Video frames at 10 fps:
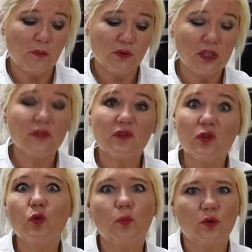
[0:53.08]
just
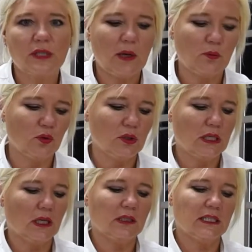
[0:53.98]
normal tap
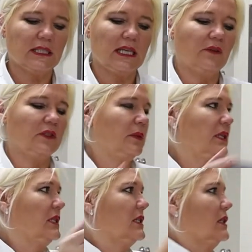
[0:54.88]
water, doesn't have to be
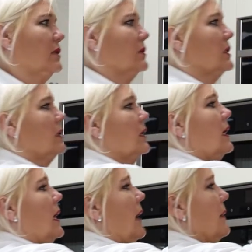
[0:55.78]
distilled.
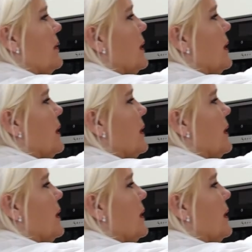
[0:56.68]
And then